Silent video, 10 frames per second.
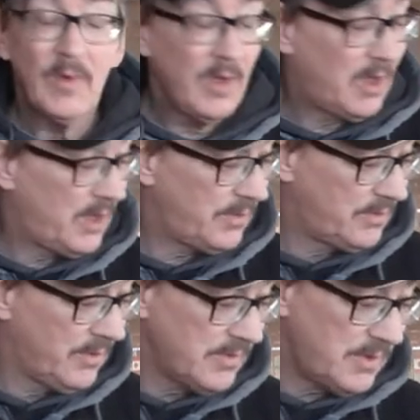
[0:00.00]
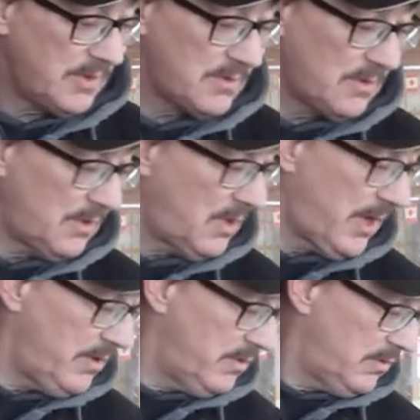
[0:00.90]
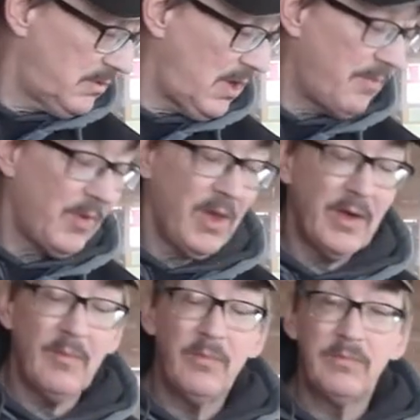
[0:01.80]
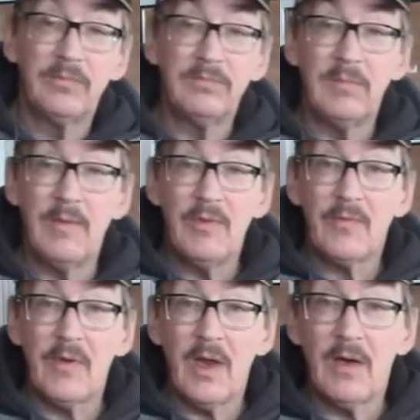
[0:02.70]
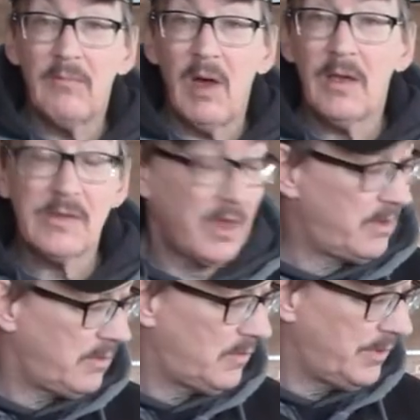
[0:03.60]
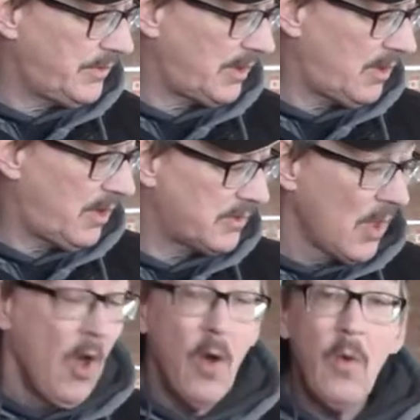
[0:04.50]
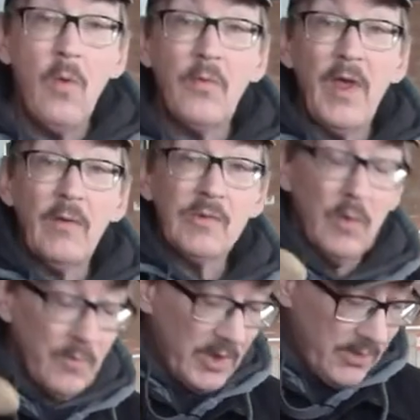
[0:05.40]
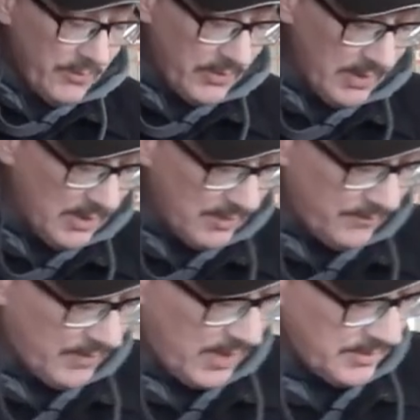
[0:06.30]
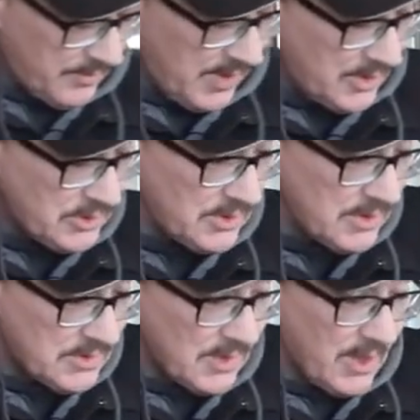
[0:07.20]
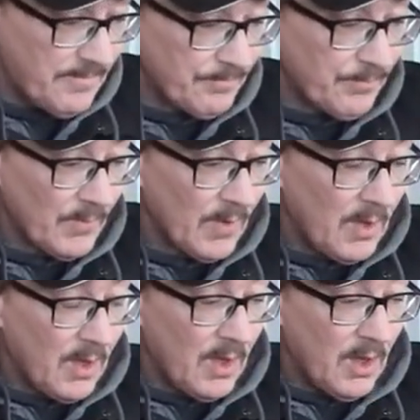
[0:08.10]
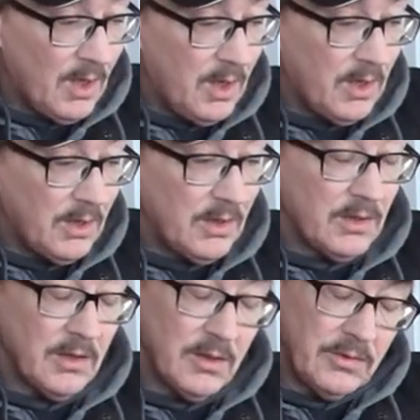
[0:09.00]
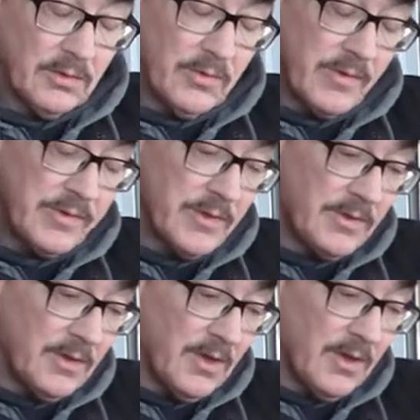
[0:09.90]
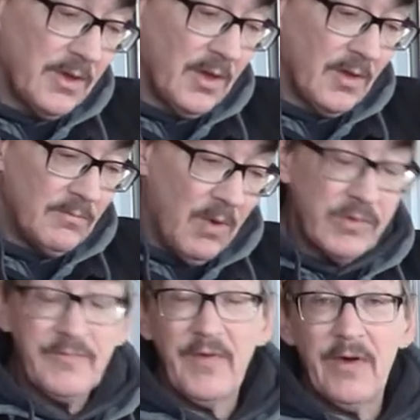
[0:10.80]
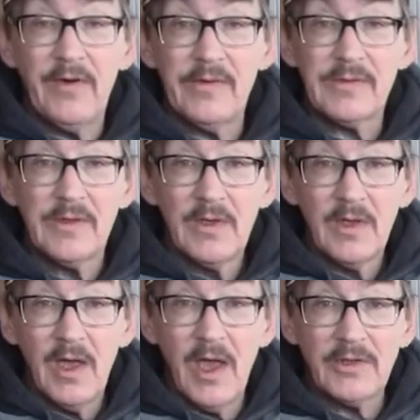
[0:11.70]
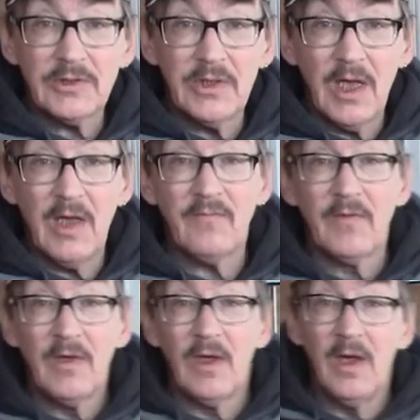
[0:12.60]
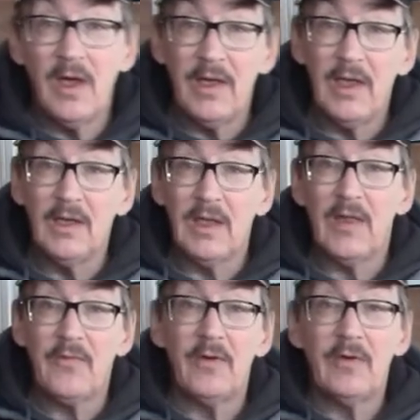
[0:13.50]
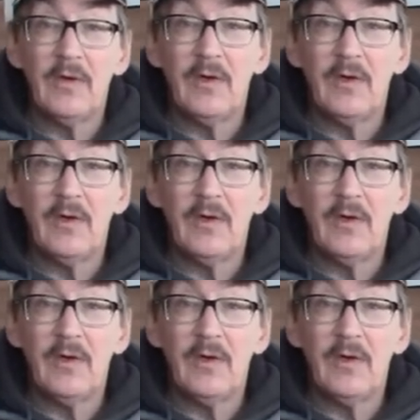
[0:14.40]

those things are, I don't know, a couple hundred, maybe $300. I don't know what they cost. Oh, that was one other thing I forgot to mention is you'll notice that most farriers actually have a leather